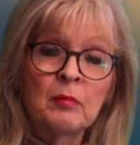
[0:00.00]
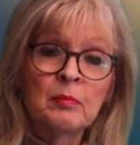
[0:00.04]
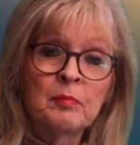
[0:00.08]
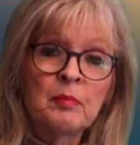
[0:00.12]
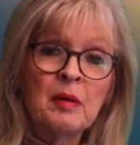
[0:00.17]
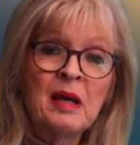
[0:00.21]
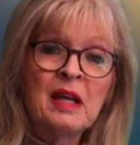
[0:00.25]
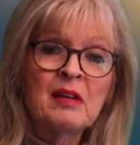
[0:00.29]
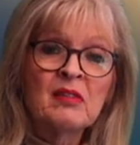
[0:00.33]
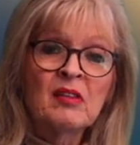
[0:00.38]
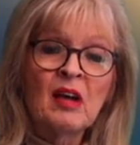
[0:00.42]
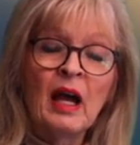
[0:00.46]

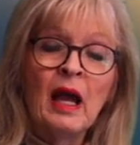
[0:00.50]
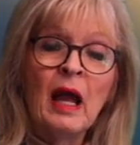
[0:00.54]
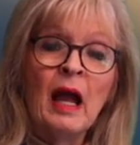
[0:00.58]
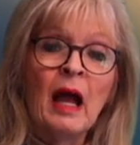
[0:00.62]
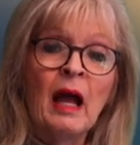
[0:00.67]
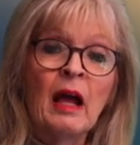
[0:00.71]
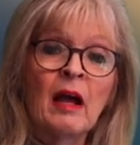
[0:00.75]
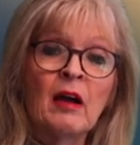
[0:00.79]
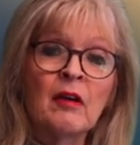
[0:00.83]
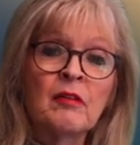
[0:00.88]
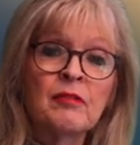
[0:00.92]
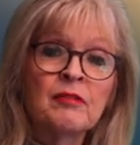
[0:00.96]
Peter,
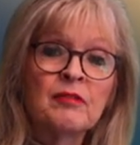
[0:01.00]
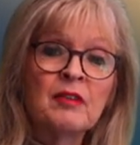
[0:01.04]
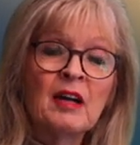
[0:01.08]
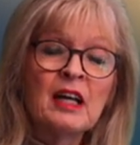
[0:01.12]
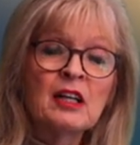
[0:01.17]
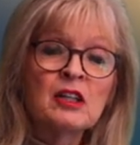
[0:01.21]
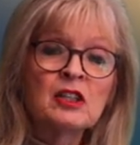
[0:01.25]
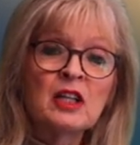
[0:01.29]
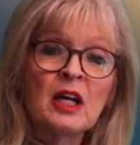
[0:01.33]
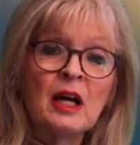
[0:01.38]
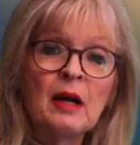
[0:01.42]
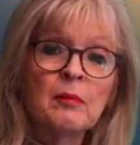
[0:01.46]

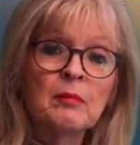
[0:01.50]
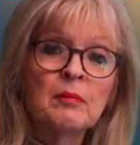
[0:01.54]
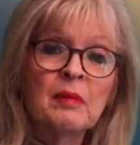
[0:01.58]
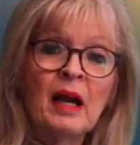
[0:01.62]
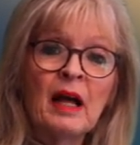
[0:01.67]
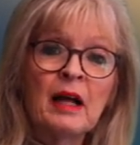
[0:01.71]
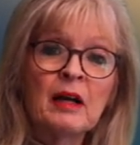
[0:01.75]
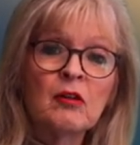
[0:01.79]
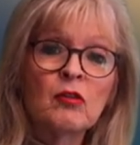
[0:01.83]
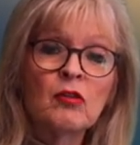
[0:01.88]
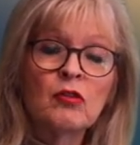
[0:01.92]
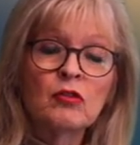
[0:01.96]
flesh and
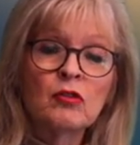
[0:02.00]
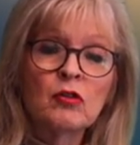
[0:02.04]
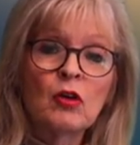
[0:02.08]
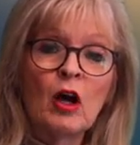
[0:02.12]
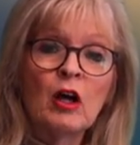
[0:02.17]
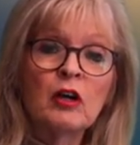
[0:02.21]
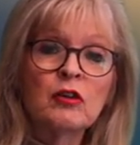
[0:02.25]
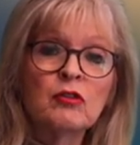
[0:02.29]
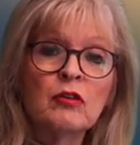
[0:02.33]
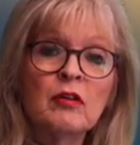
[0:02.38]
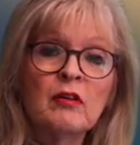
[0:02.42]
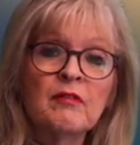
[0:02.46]
blood is
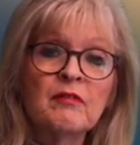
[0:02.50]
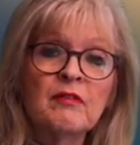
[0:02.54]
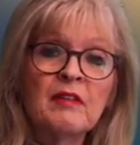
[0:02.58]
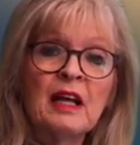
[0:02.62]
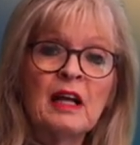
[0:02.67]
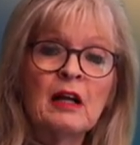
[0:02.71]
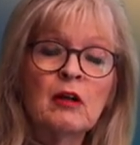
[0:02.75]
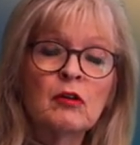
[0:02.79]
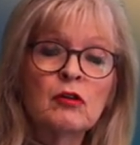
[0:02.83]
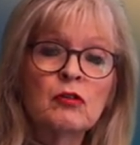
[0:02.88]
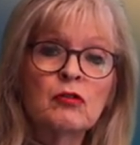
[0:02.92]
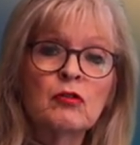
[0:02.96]
not
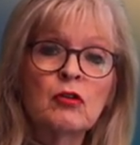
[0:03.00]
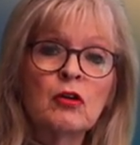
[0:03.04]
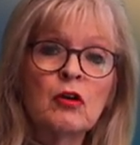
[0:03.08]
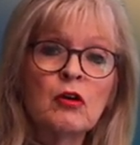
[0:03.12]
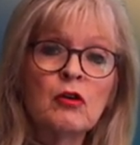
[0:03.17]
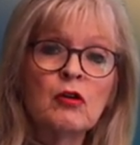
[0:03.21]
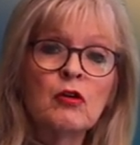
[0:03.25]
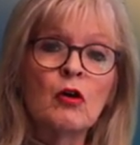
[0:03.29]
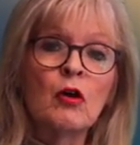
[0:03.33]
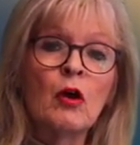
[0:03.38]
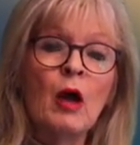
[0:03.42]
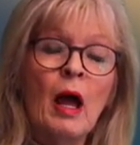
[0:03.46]
revealed to
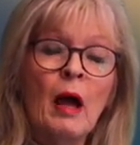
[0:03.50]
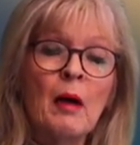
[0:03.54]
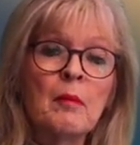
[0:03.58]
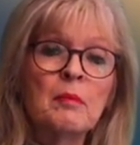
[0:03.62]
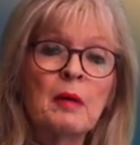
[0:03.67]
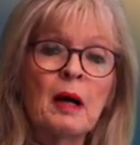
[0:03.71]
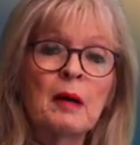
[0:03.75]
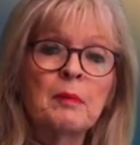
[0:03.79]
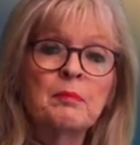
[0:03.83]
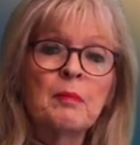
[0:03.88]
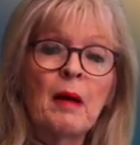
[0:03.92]
you, but